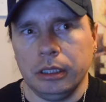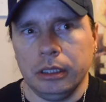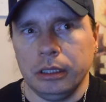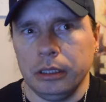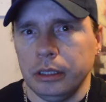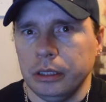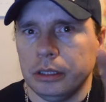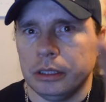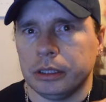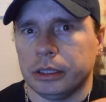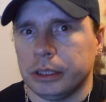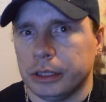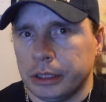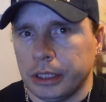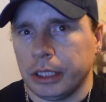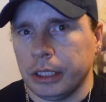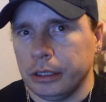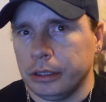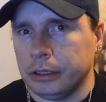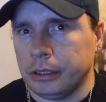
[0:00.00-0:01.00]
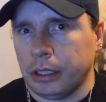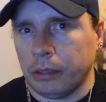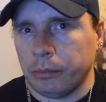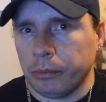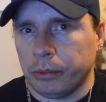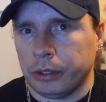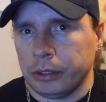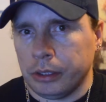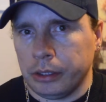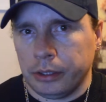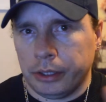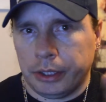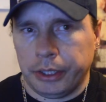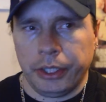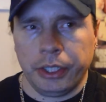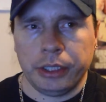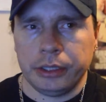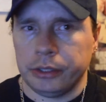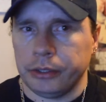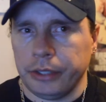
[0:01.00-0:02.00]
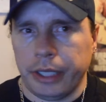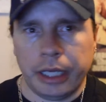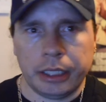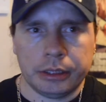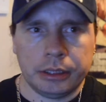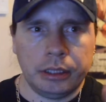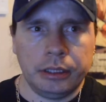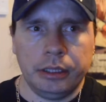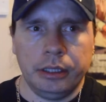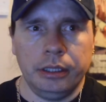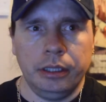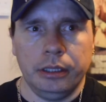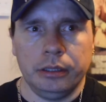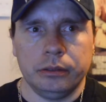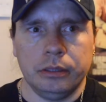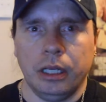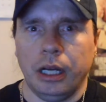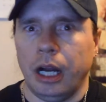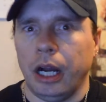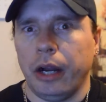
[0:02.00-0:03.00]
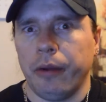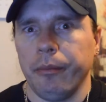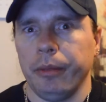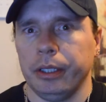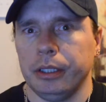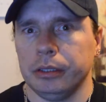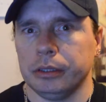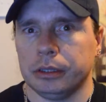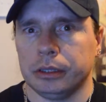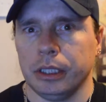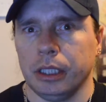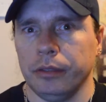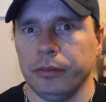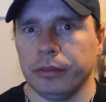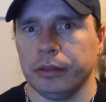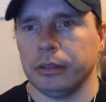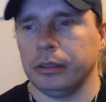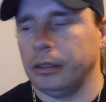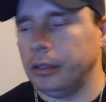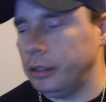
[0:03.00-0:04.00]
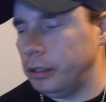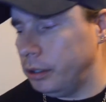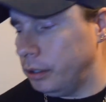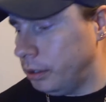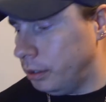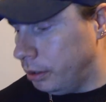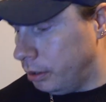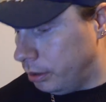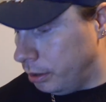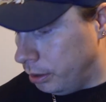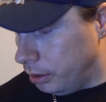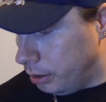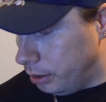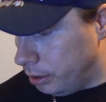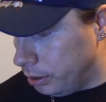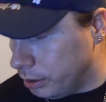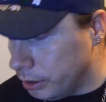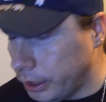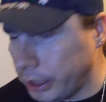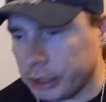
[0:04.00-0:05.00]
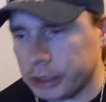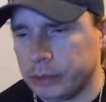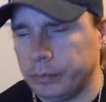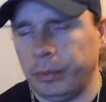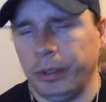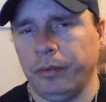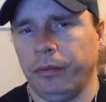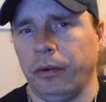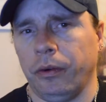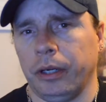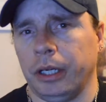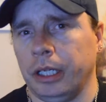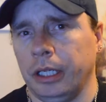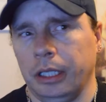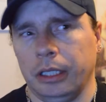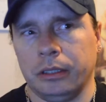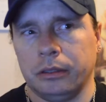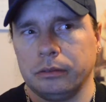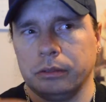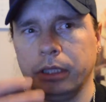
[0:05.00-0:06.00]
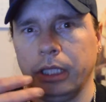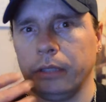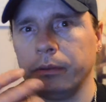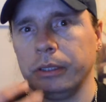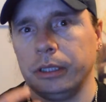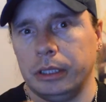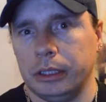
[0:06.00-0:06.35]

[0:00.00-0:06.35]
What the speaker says: I used to sing some certain things, or actually, you know, hum it and stuff. That was before I, you know, got rid of